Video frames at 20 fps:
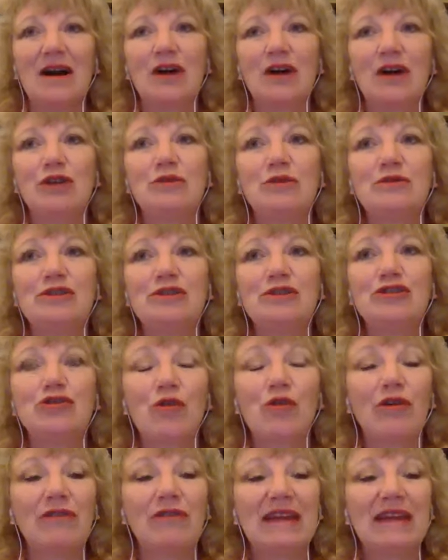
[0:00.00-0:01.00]
whose
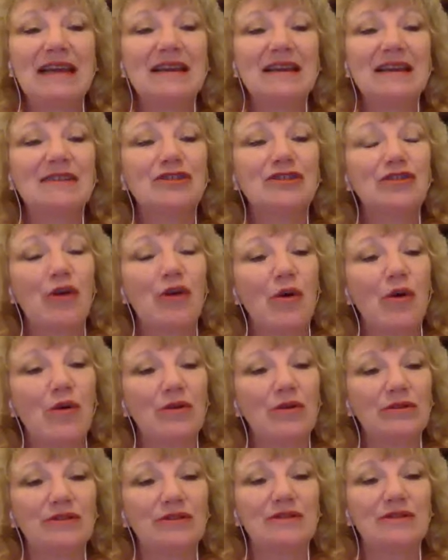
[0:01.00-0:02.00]
story gets
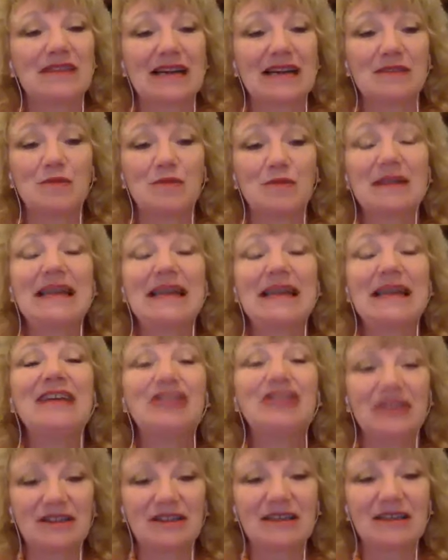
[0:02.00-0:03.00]
told, whose
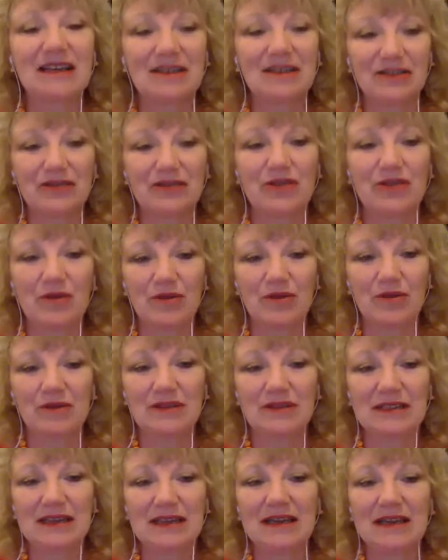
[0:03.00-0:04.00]
explanation gets
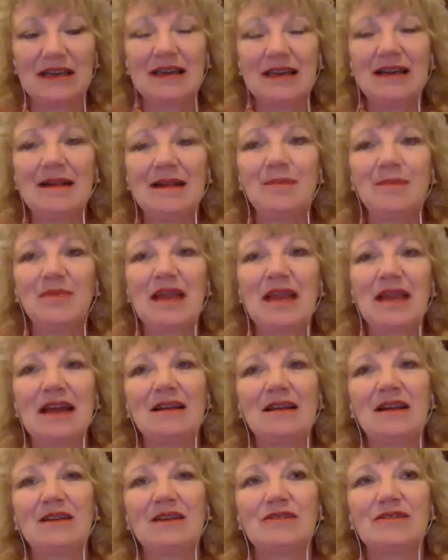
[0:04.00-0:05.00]
told.
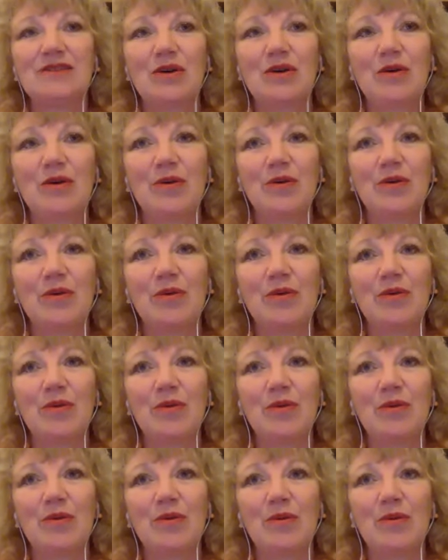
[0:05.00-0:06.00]
And so
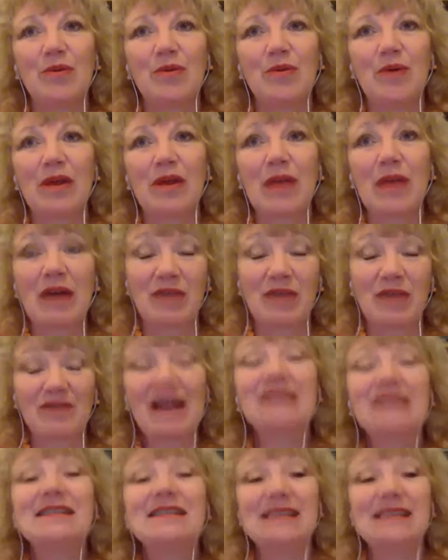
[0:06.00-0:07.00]
uh, the
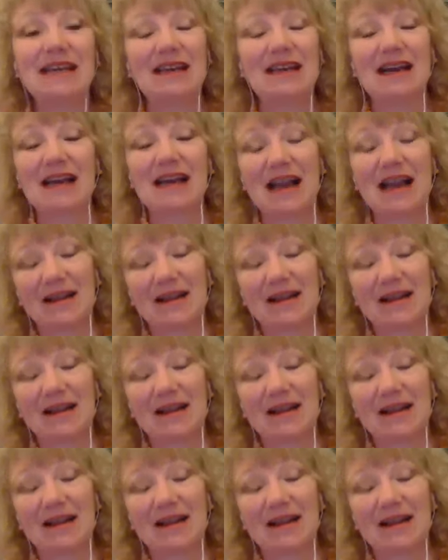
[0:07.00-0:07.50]
fancy uh,